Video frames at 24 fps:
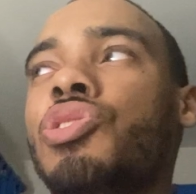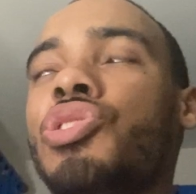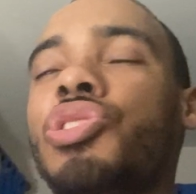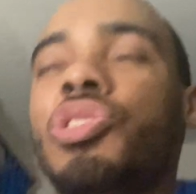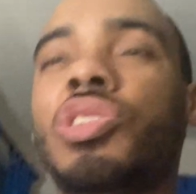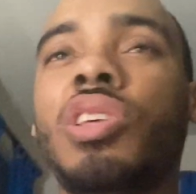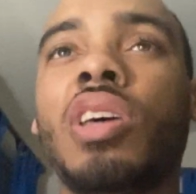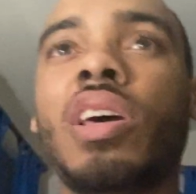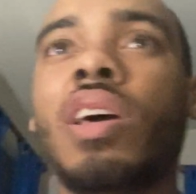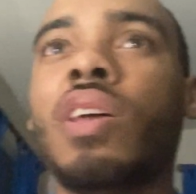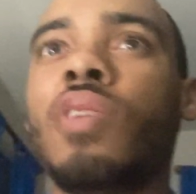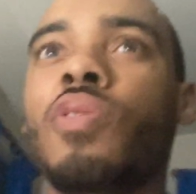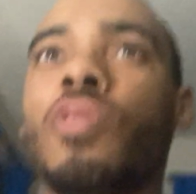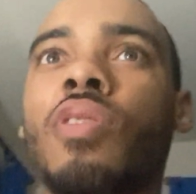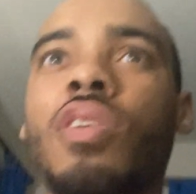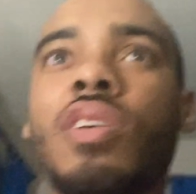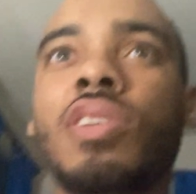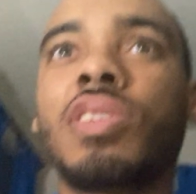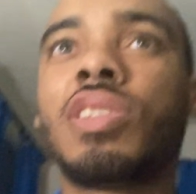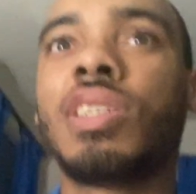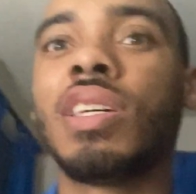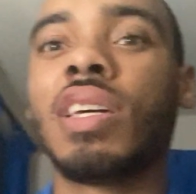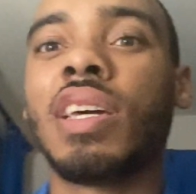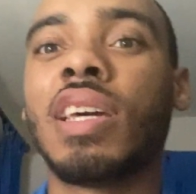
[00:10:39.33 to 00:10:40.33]
To, in
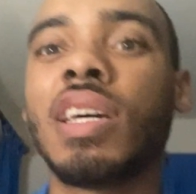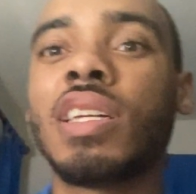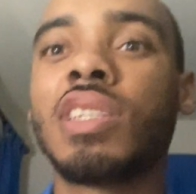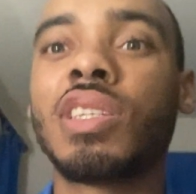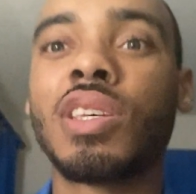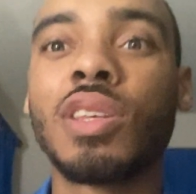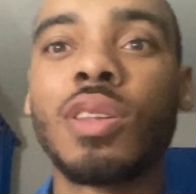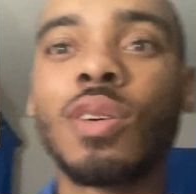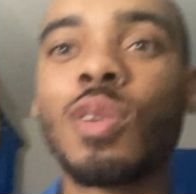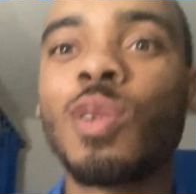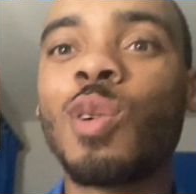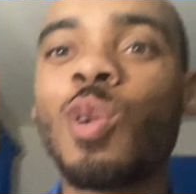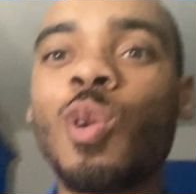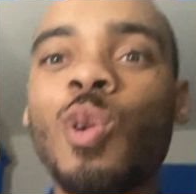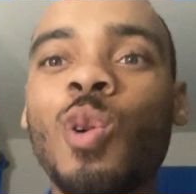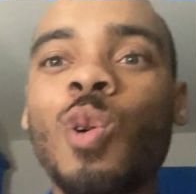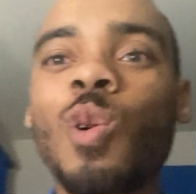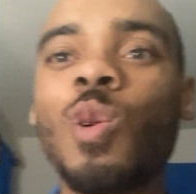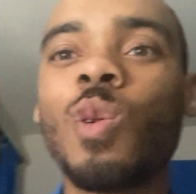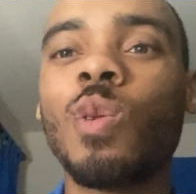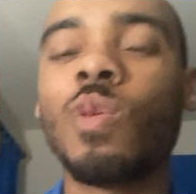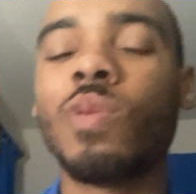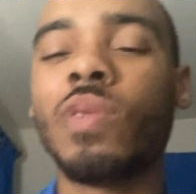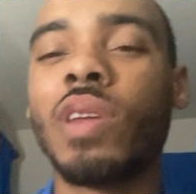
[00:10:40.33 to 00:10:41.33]
order to get to the
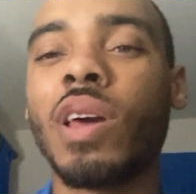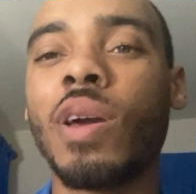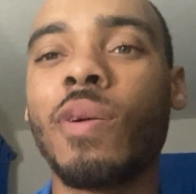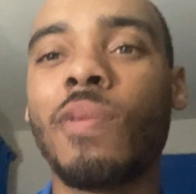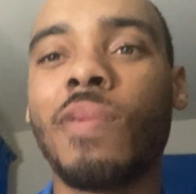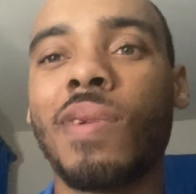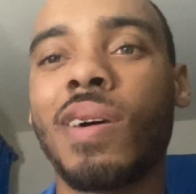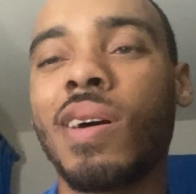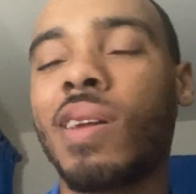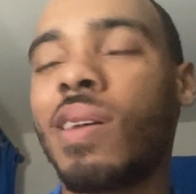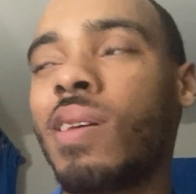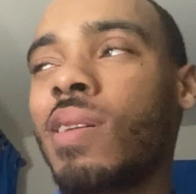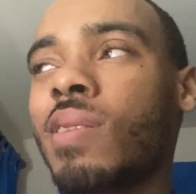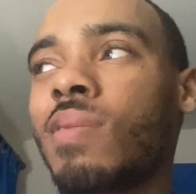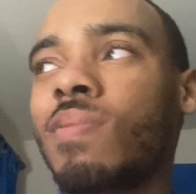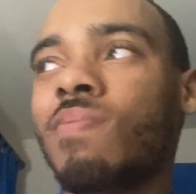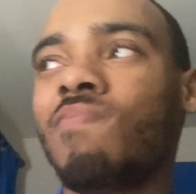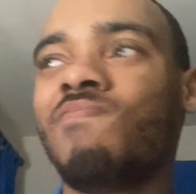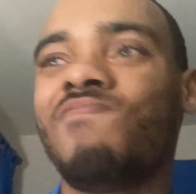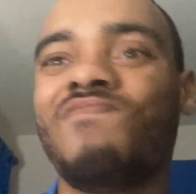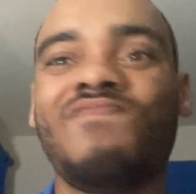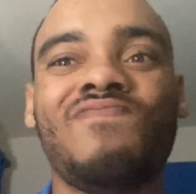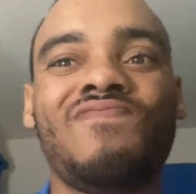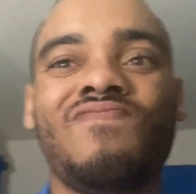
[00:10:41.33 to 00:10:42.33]
goal, they wanted,
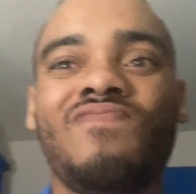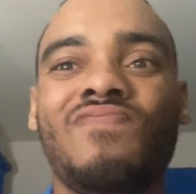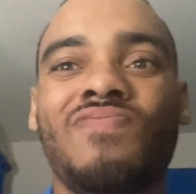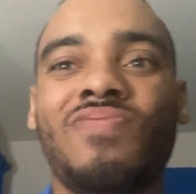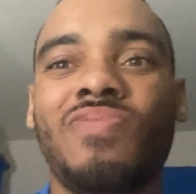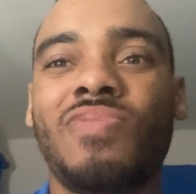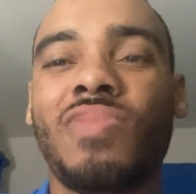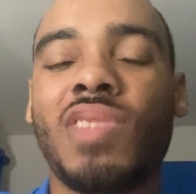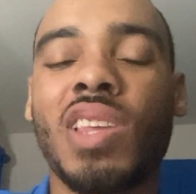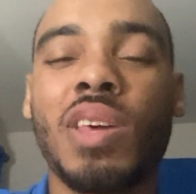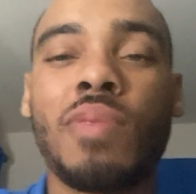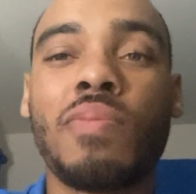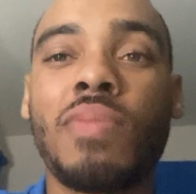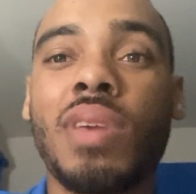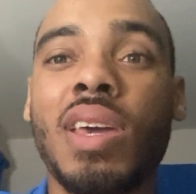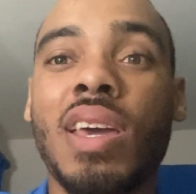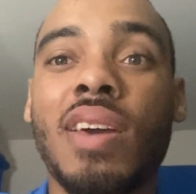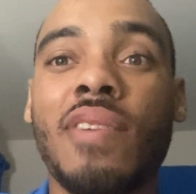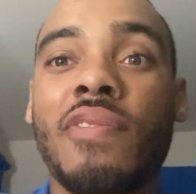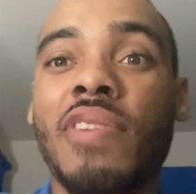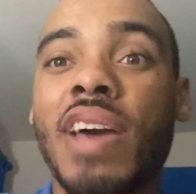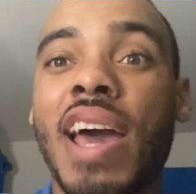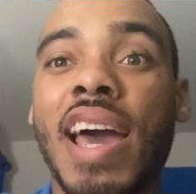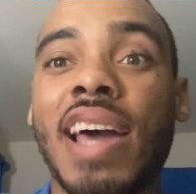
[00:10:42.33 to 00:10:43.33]
they may
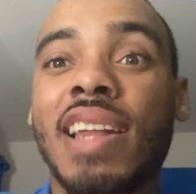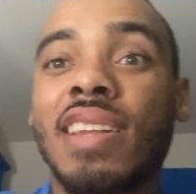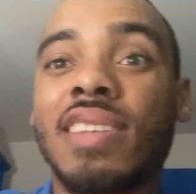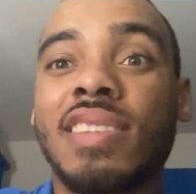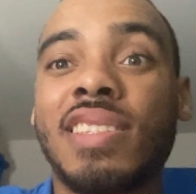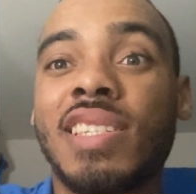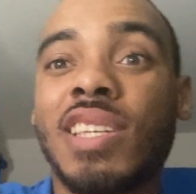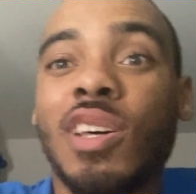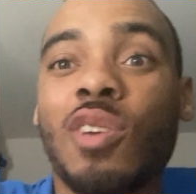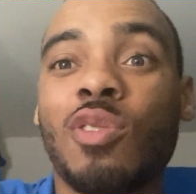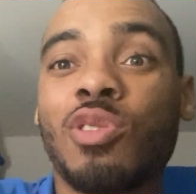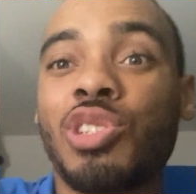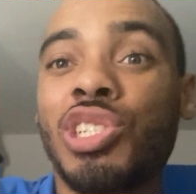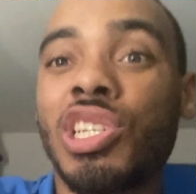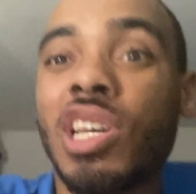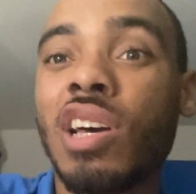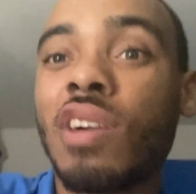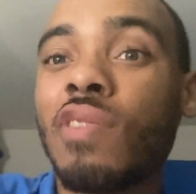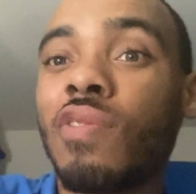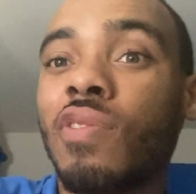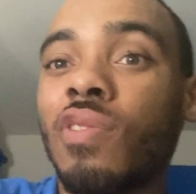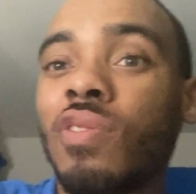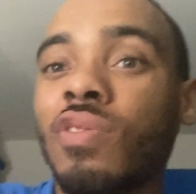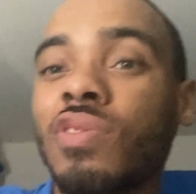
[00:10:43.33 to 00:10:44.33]
have had to sell
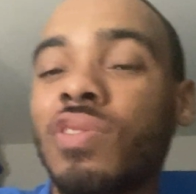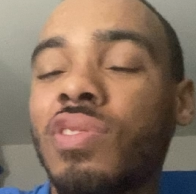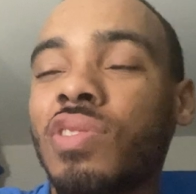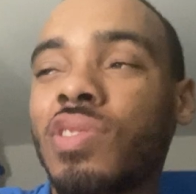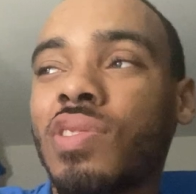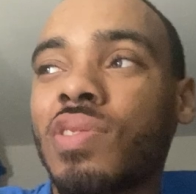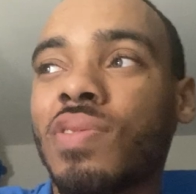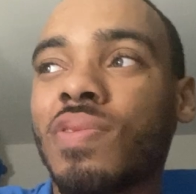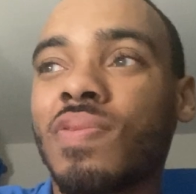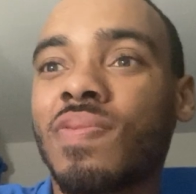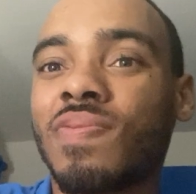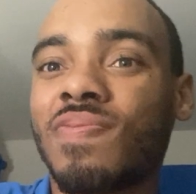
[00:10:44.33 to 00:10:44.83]
shovels.